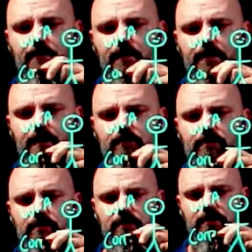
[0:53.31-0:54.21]
But the end
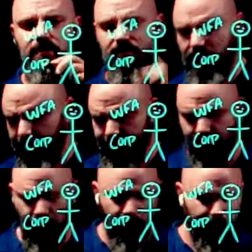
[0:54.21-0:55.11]
result is
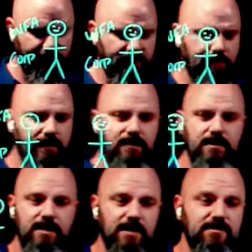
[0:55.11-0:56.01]
we have the
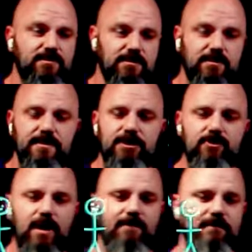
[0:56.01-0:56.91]
ability to kind of steer that
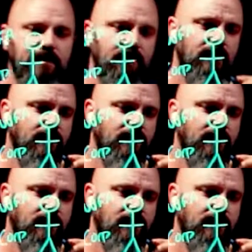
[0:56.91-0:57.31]
traffic